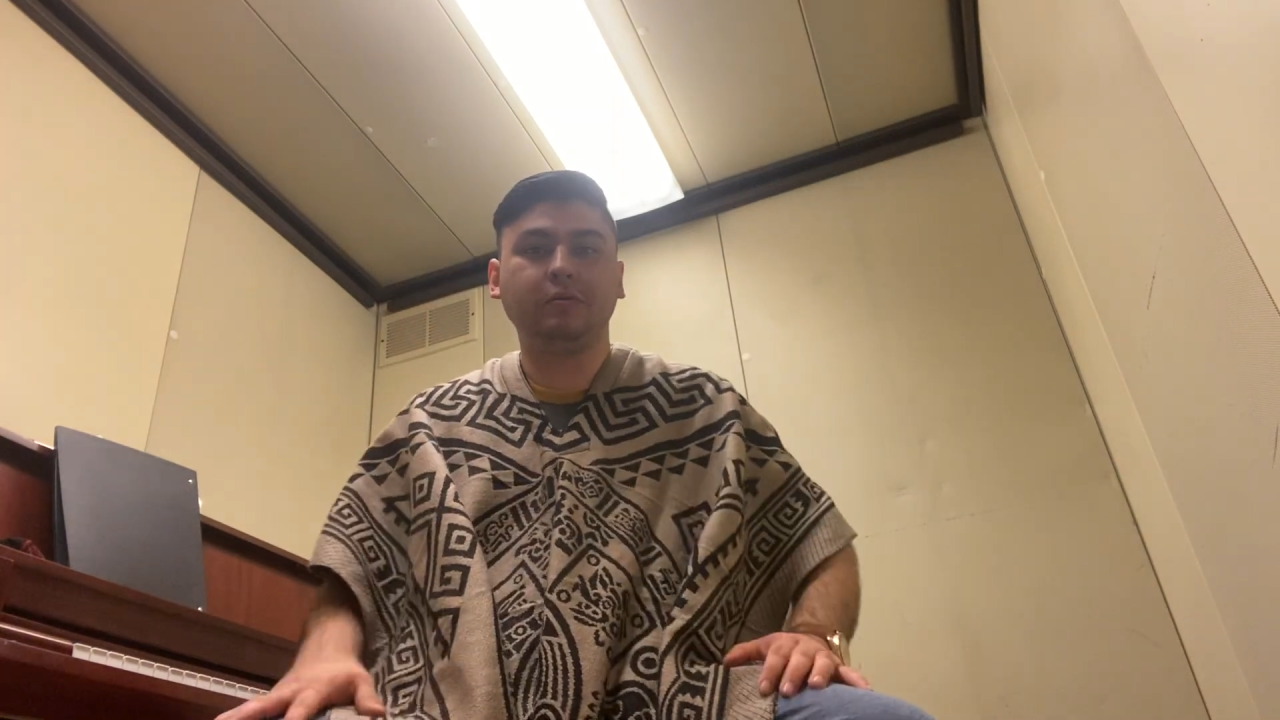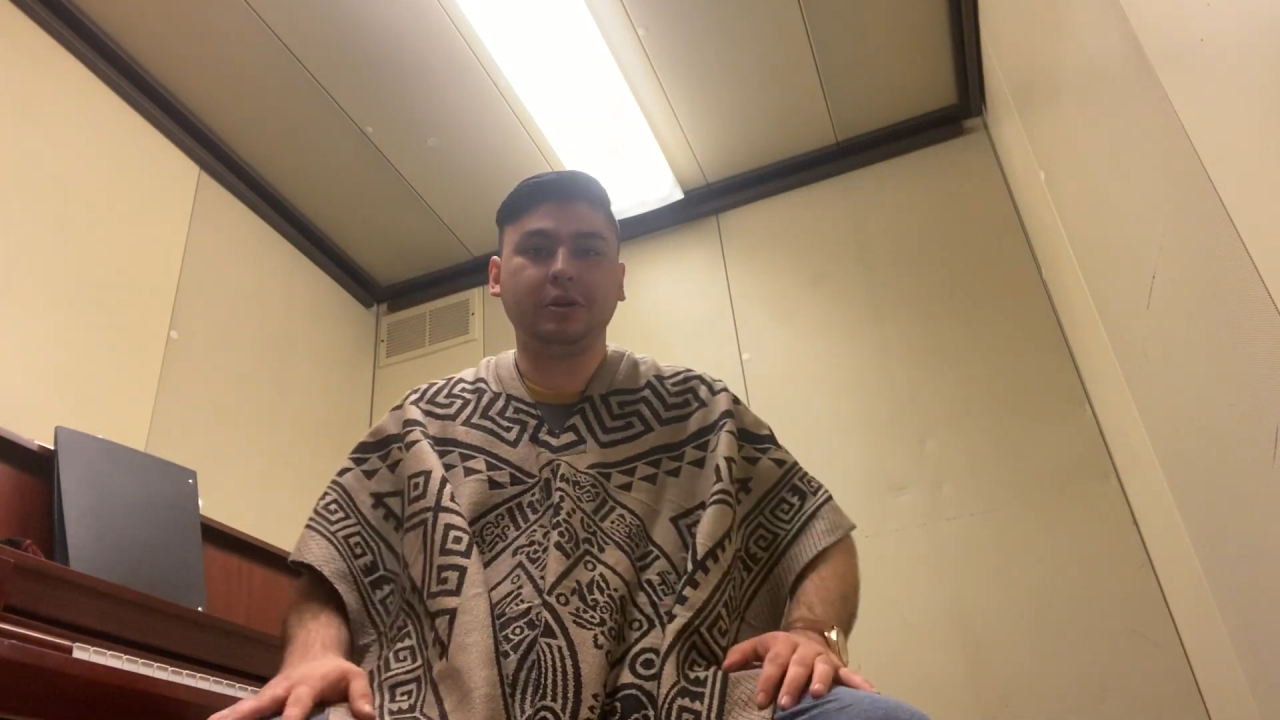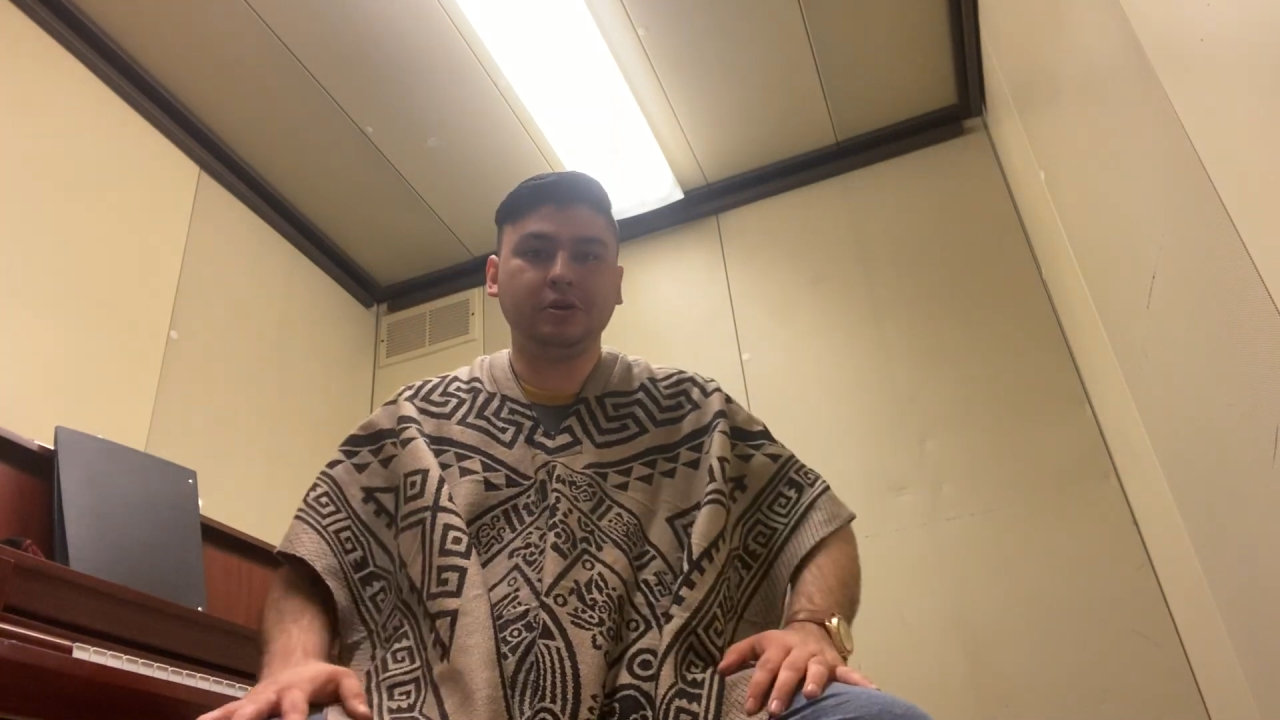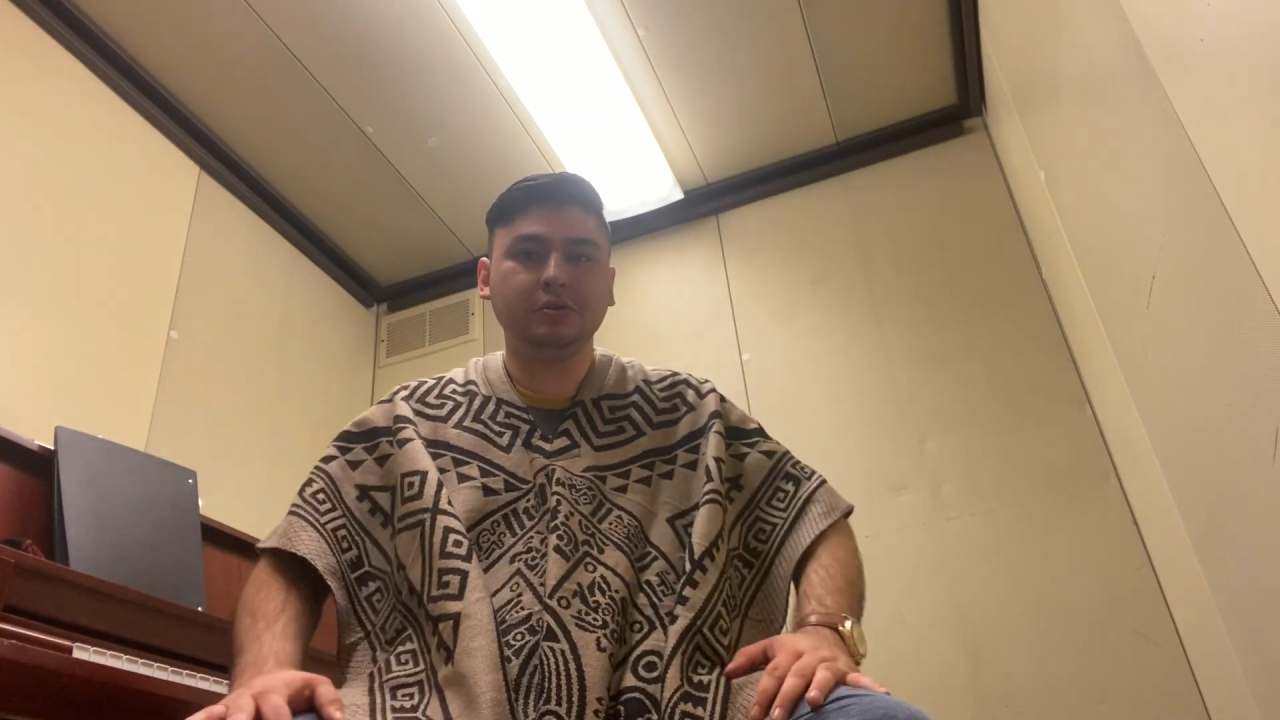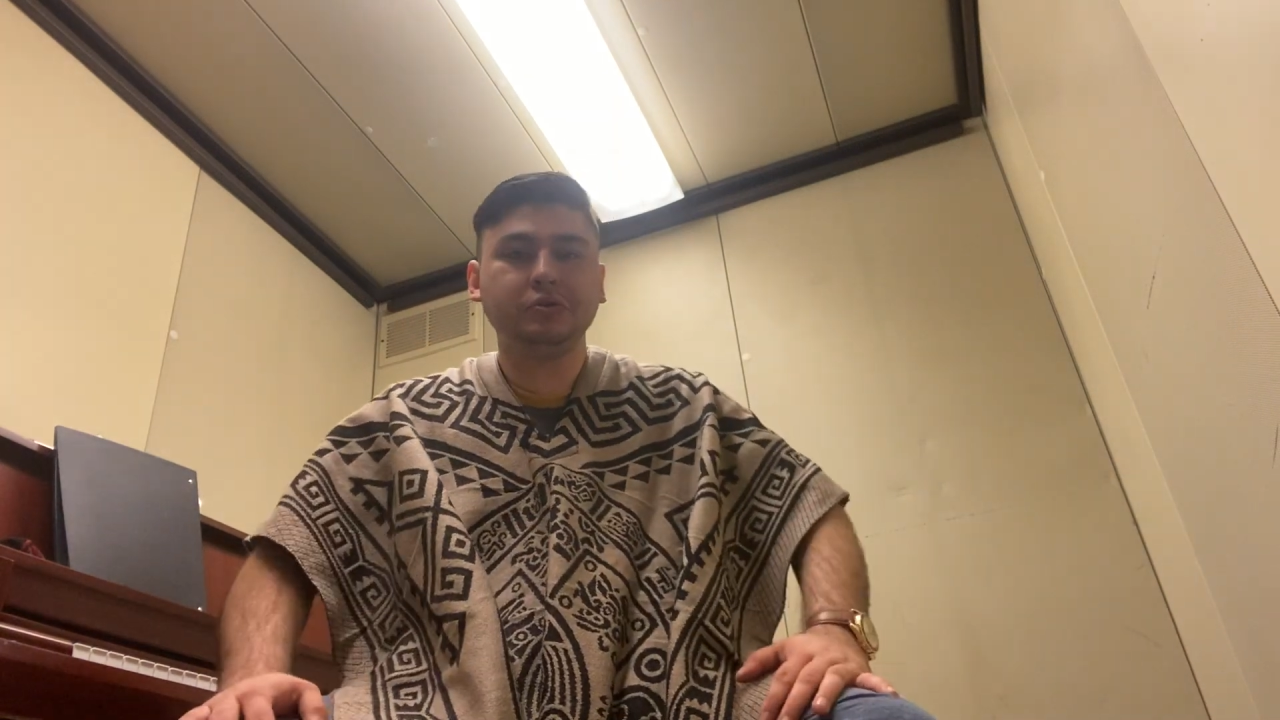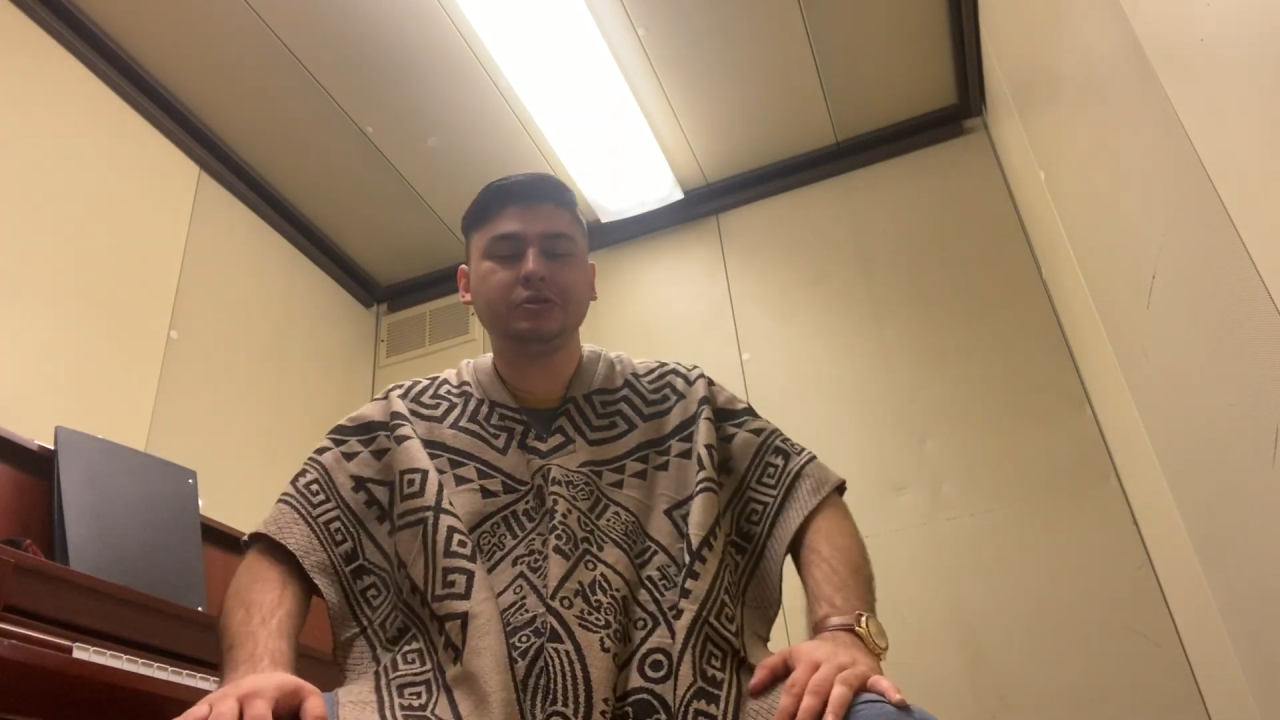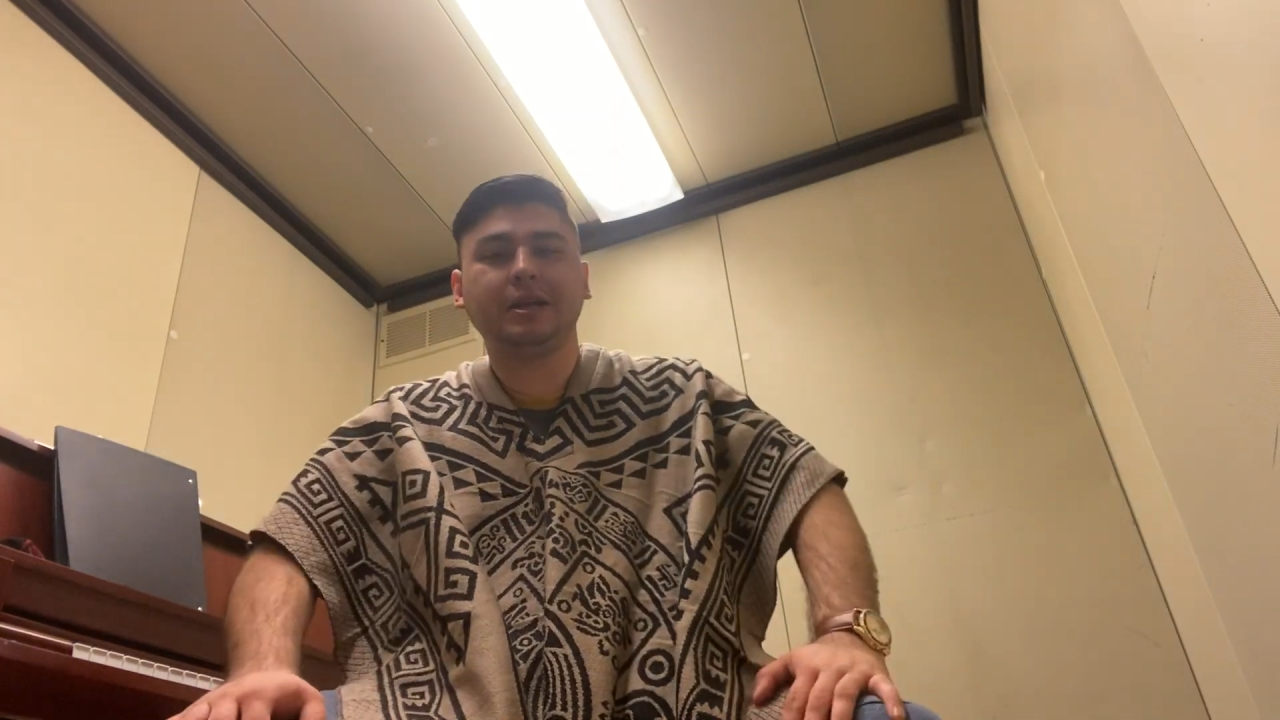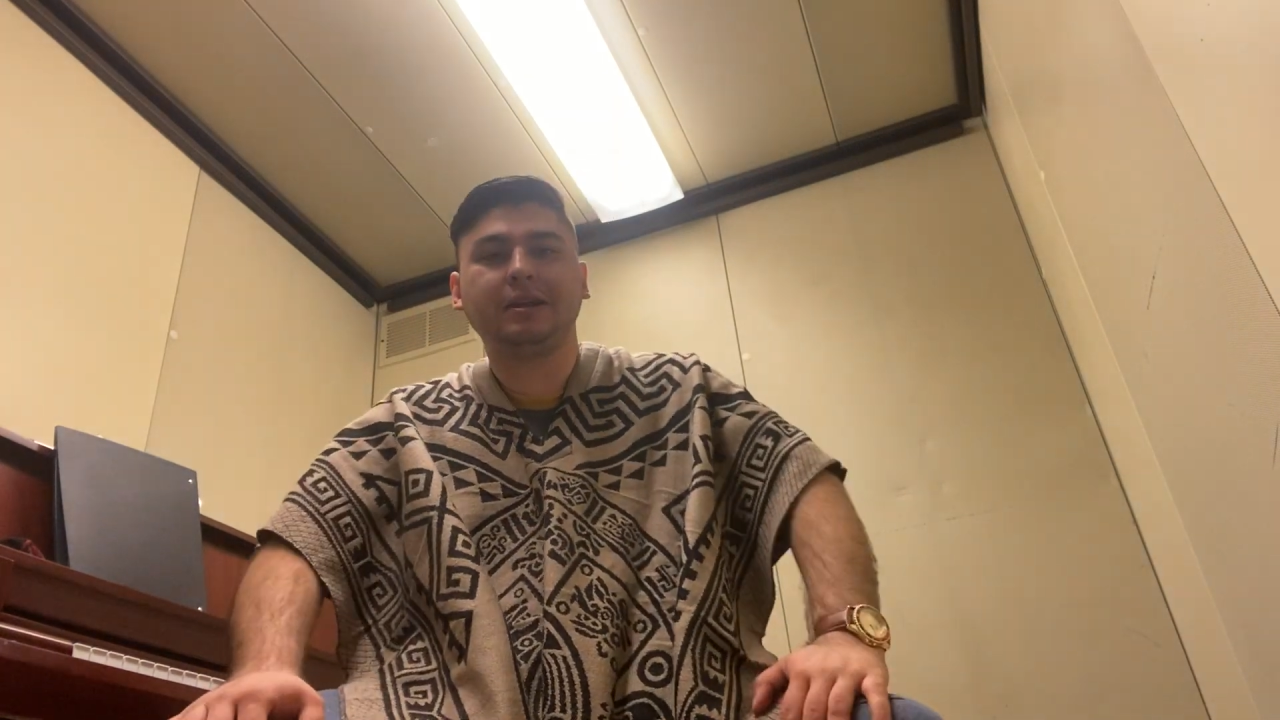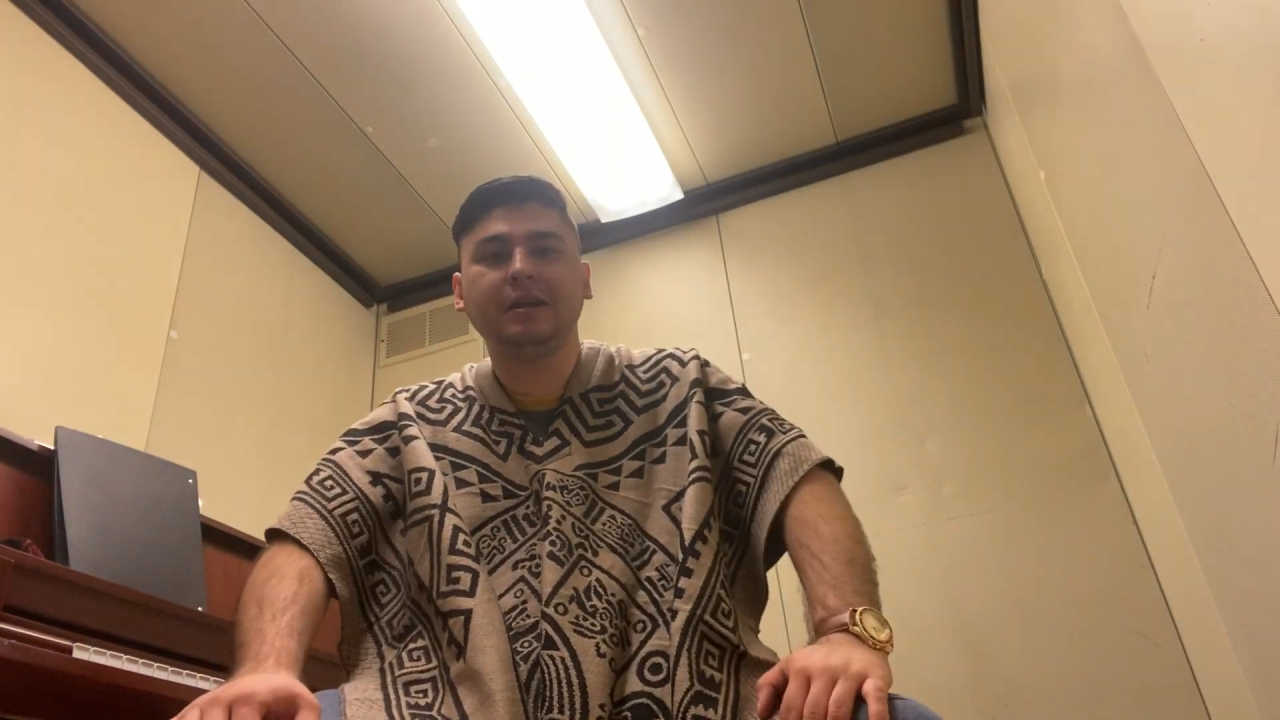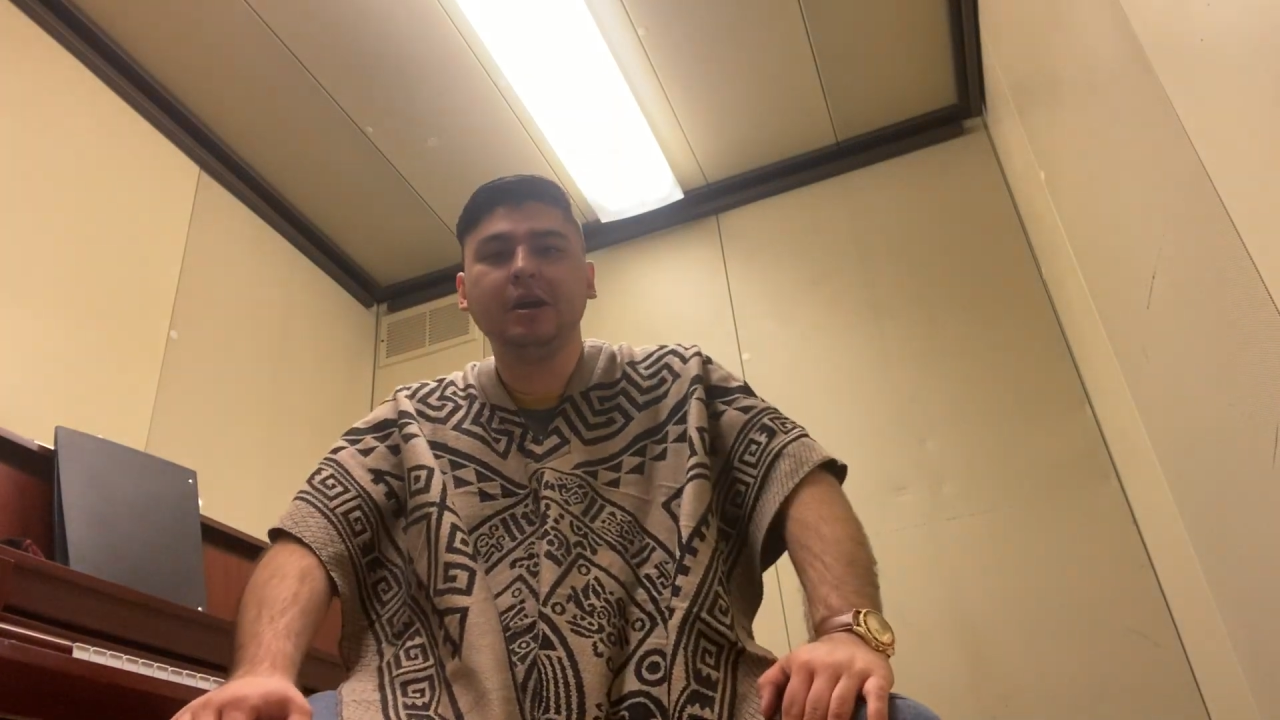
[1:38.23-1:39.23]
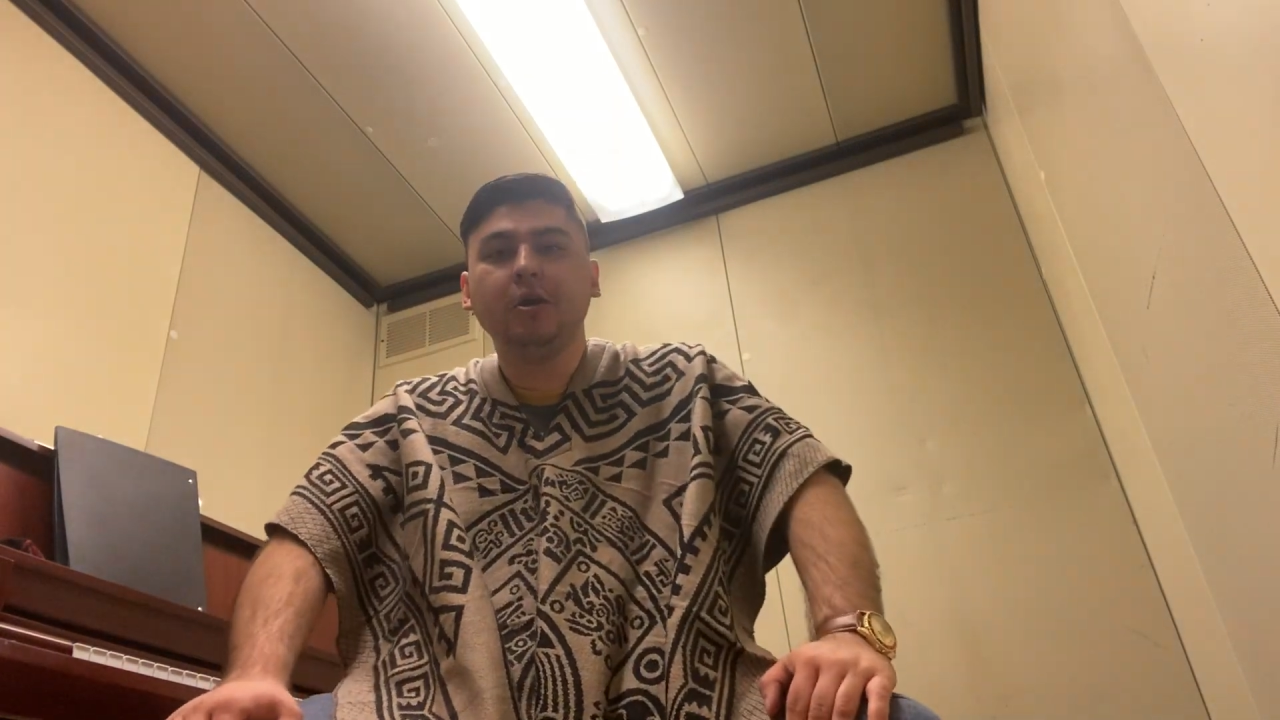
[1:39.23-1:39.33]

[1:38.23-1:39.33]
we use and